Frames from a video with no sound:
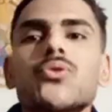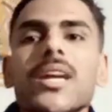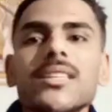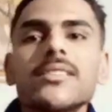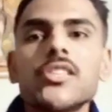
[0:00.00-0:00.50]

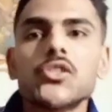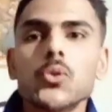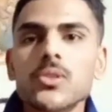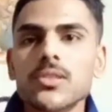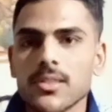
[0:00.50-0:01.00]
extracting
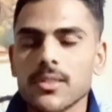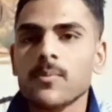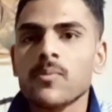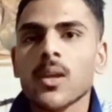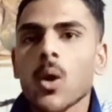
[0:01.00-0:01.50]
the
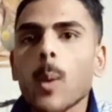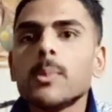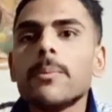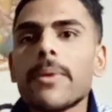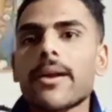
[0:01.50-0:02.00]
resources
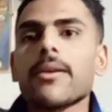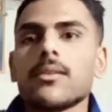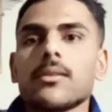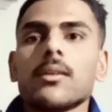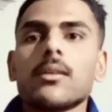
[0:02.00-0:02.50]
of the
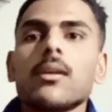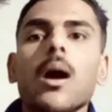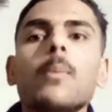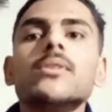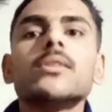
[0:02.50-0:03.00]
marine,
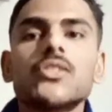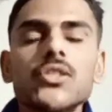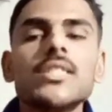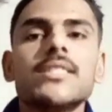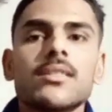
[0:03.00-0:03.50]
of
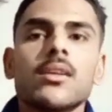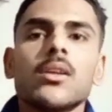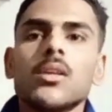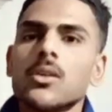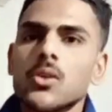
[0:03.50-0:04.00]
the
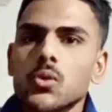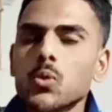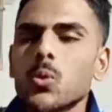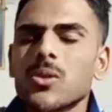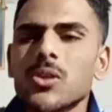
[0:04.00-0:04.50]
seas.
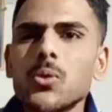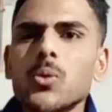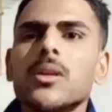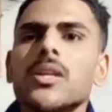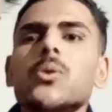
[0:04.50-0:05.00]

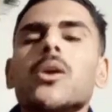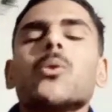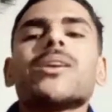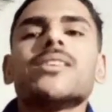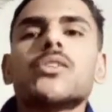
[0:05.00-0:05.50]
So
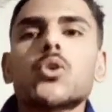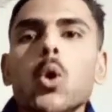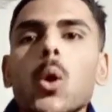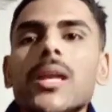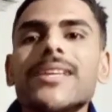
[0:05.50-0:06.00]
you are knowing
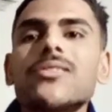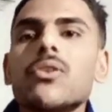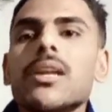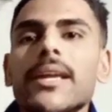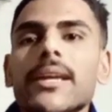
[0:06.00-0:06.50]
that
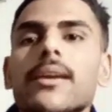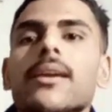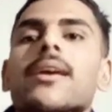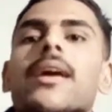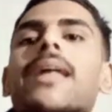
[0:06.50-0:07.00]
trawling,
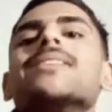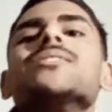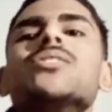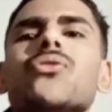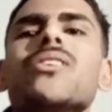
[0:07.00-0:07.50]
drilling,
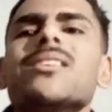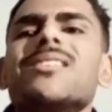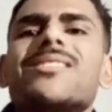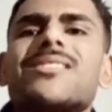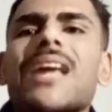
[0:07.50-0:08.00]
and the
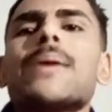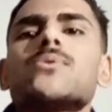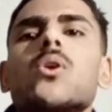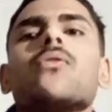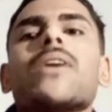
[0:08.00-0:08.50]

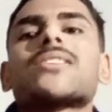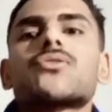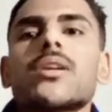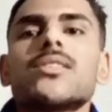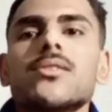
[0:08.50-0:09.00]
different types
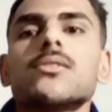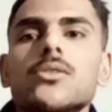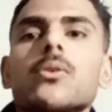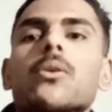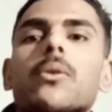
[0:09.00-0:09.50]
of
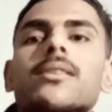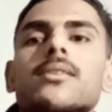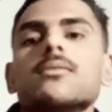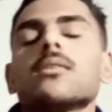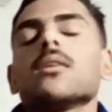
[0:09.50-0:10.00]
extractions. You are
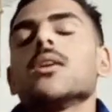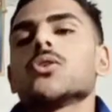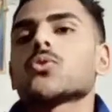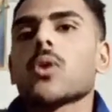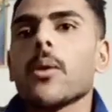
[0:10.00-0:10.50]
knowing this.
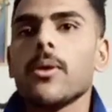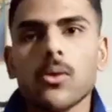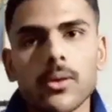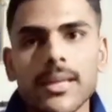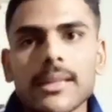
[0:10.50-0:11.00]
So
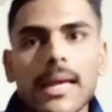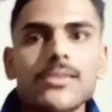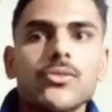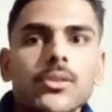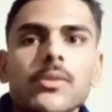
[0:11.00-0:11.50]
I will not
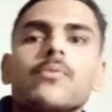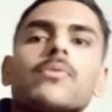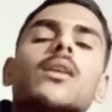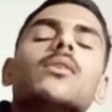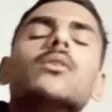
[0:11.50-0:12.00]
analyze
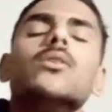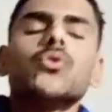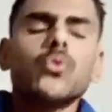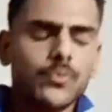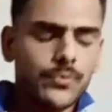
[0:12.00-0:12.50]
here.
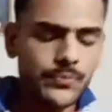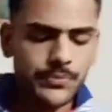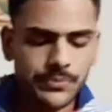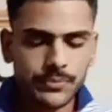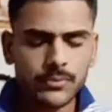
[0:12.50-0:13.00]
So